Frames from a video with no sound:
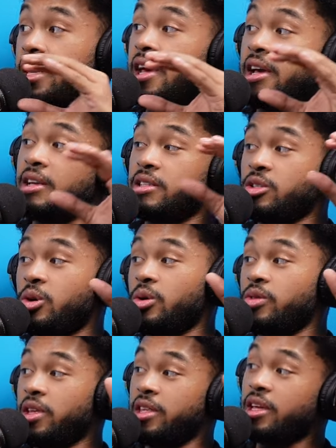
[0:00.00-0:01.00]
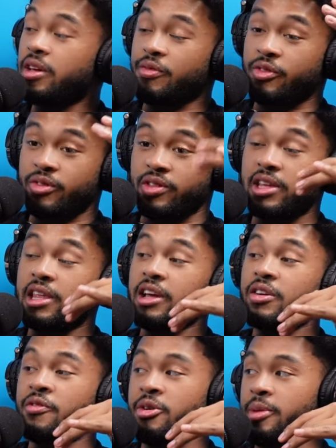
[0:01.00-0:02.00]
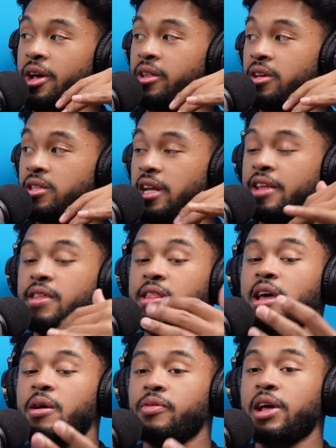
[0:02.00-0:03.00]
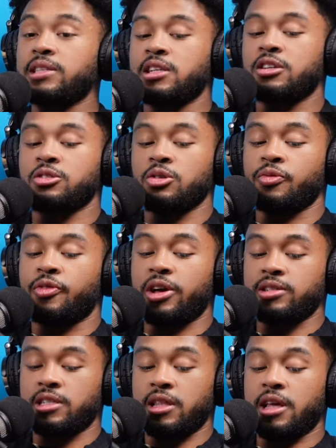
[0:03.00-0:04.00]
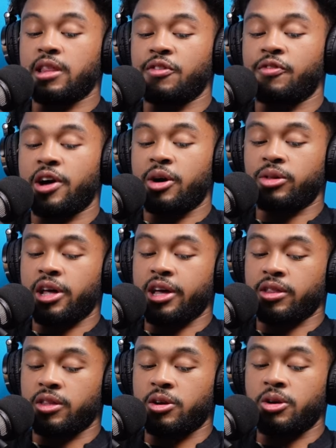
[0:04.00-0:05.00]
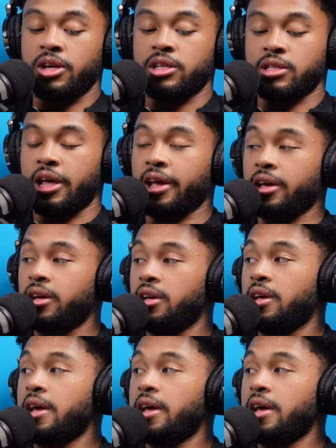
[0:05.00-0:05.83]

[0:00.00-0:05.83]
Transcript: Yeah. So they, they did confirm they did confirm aliens, and I think that that telescope said that they found like there is like.